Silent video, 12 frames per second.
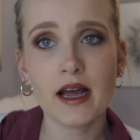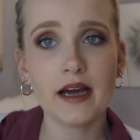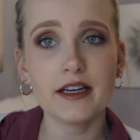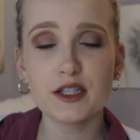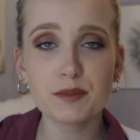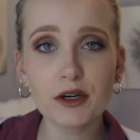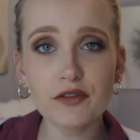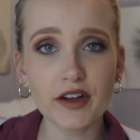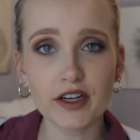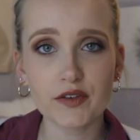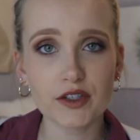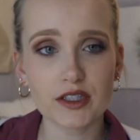and it's
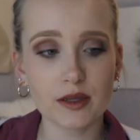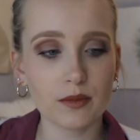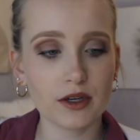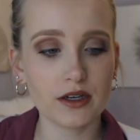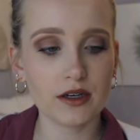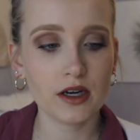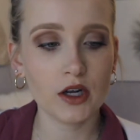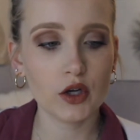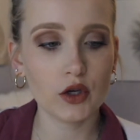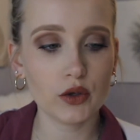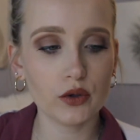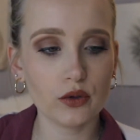perfect for someone
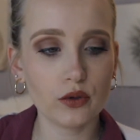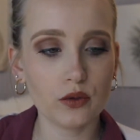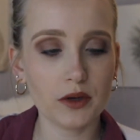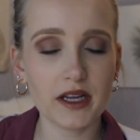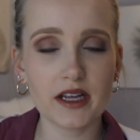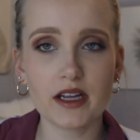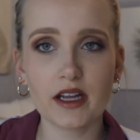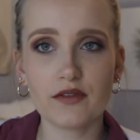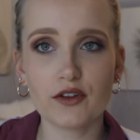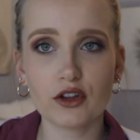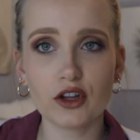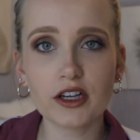who,
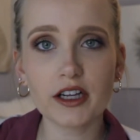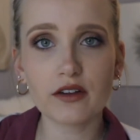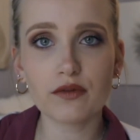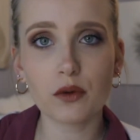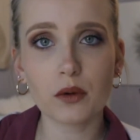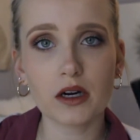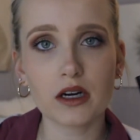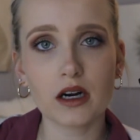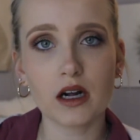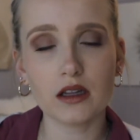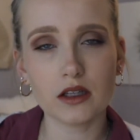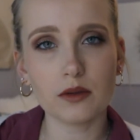if you're looking for
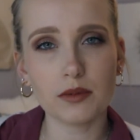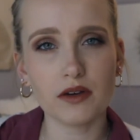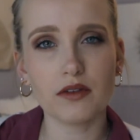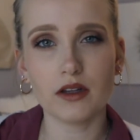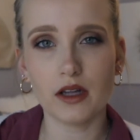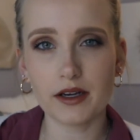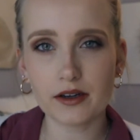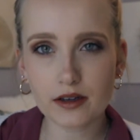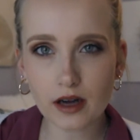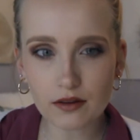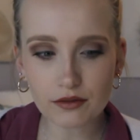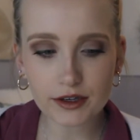a little bit of a lighter
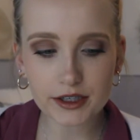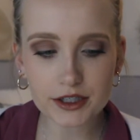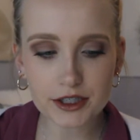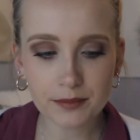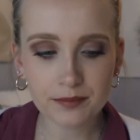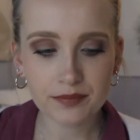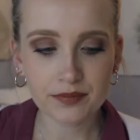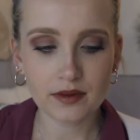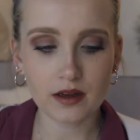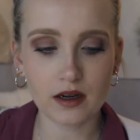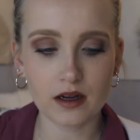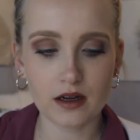coverage,
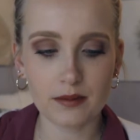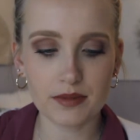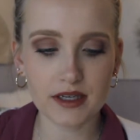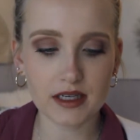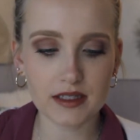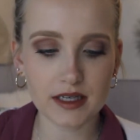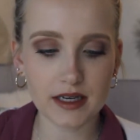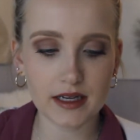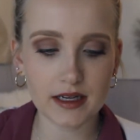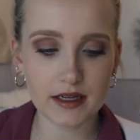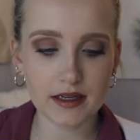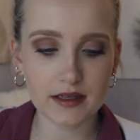because it
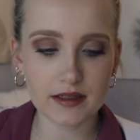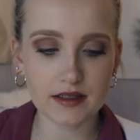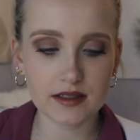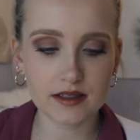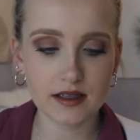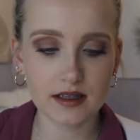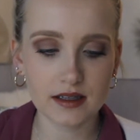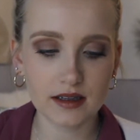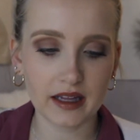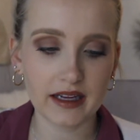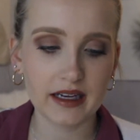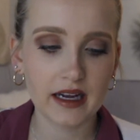is
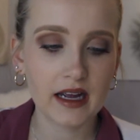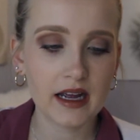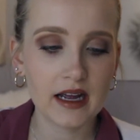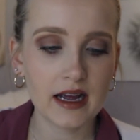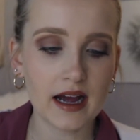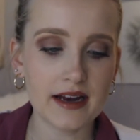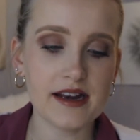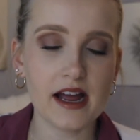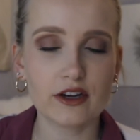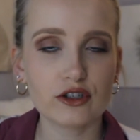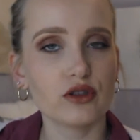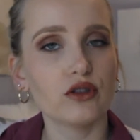like a
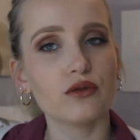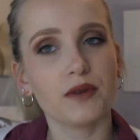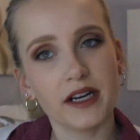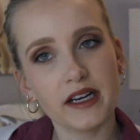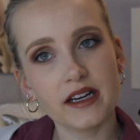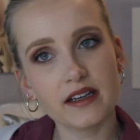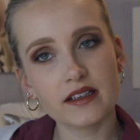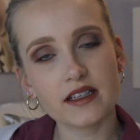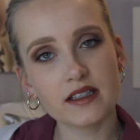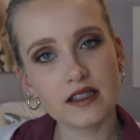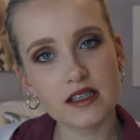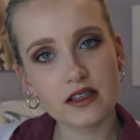natural radiant
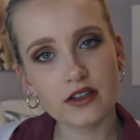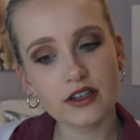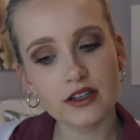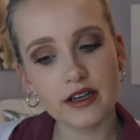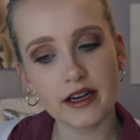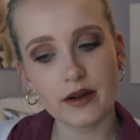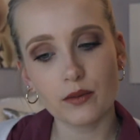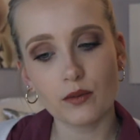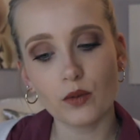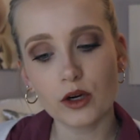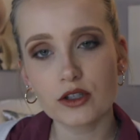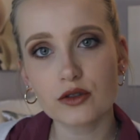concealer, it
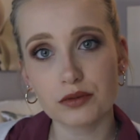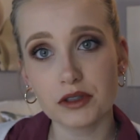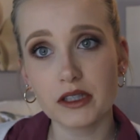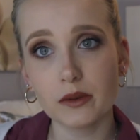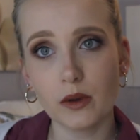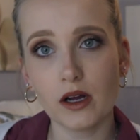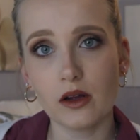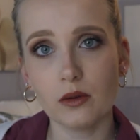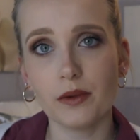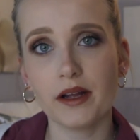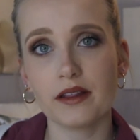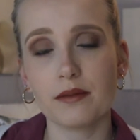works really well
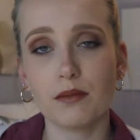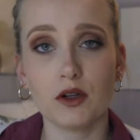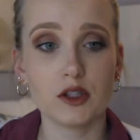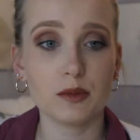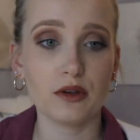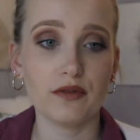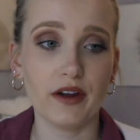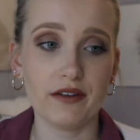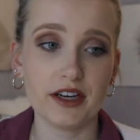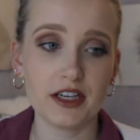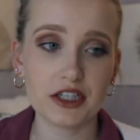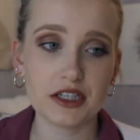with multiple
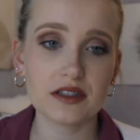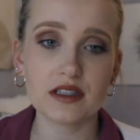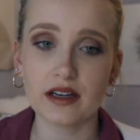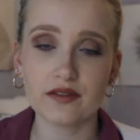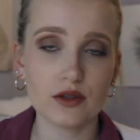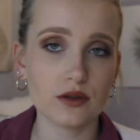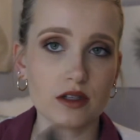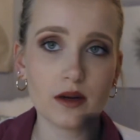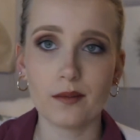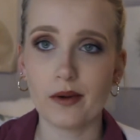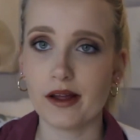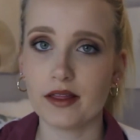foundations. I've used
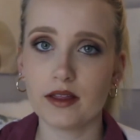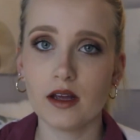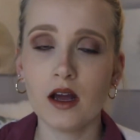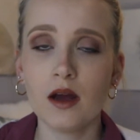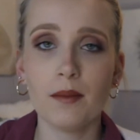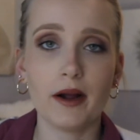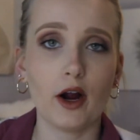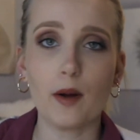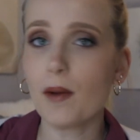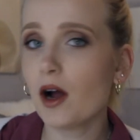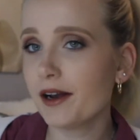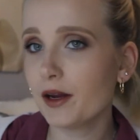them with my
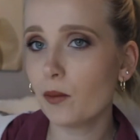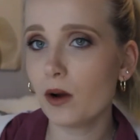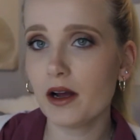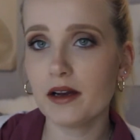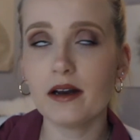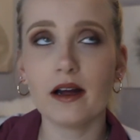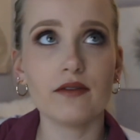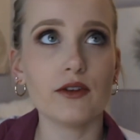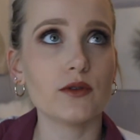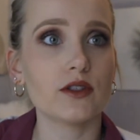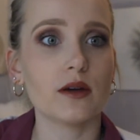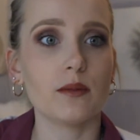Armani one, I've
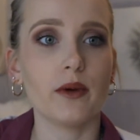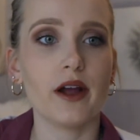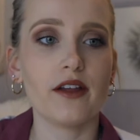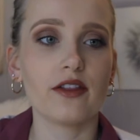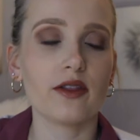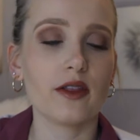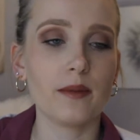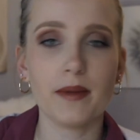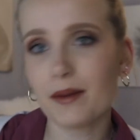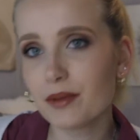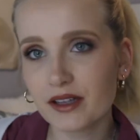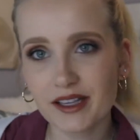used them with the
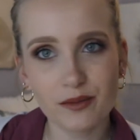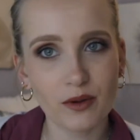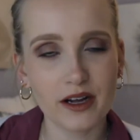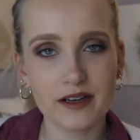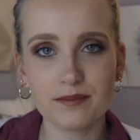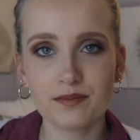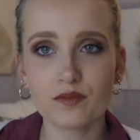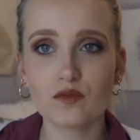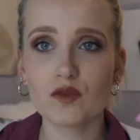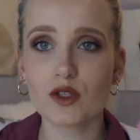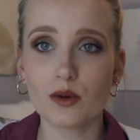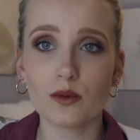Maybelline one.
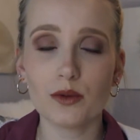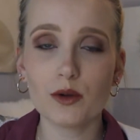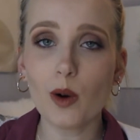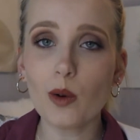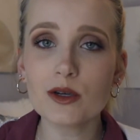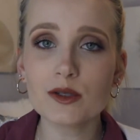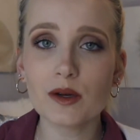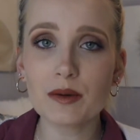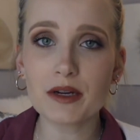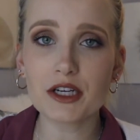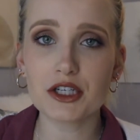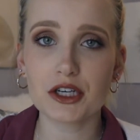So you always want to
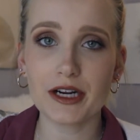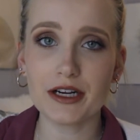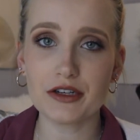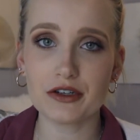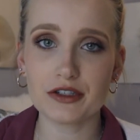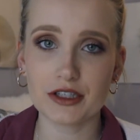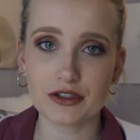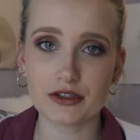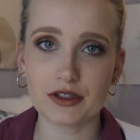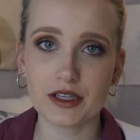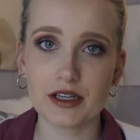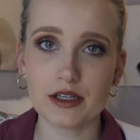make sure in your
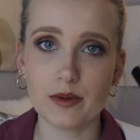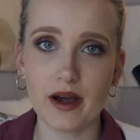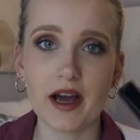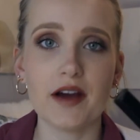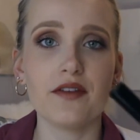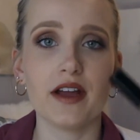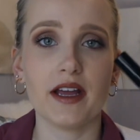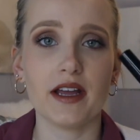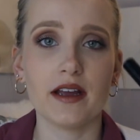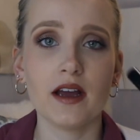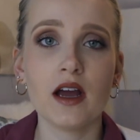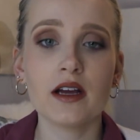essentials kit you have
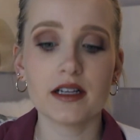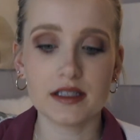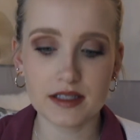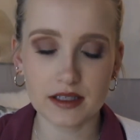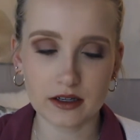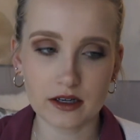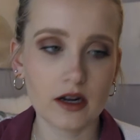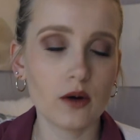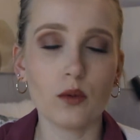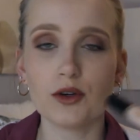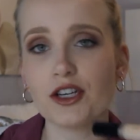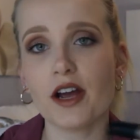a concealer,
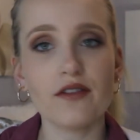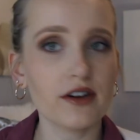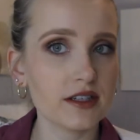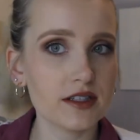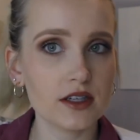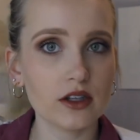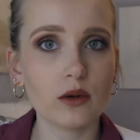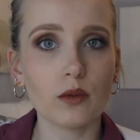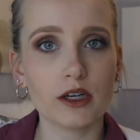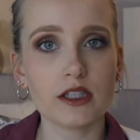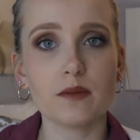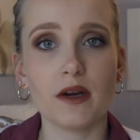whichever concealer
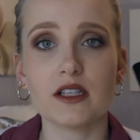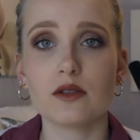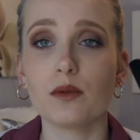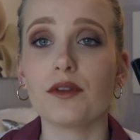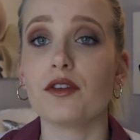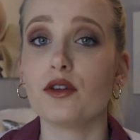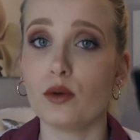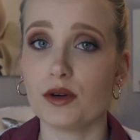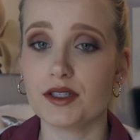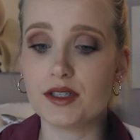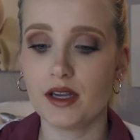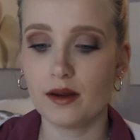works best with
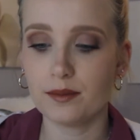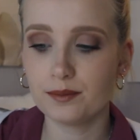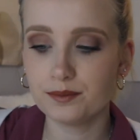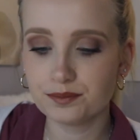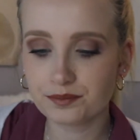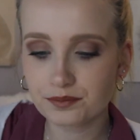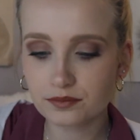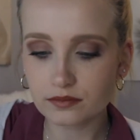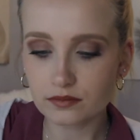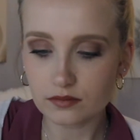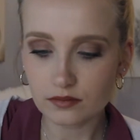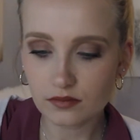your skin.
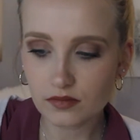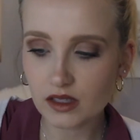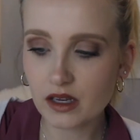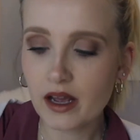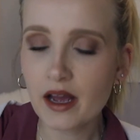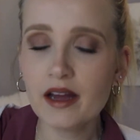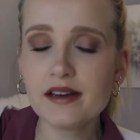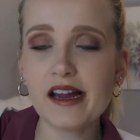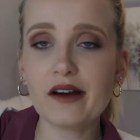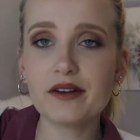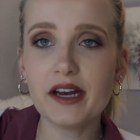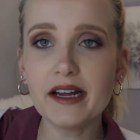
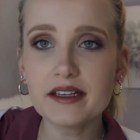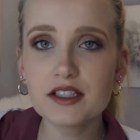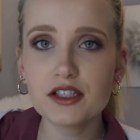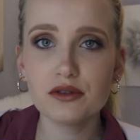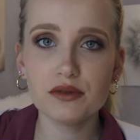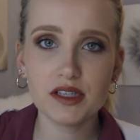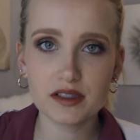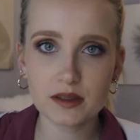Now next, you need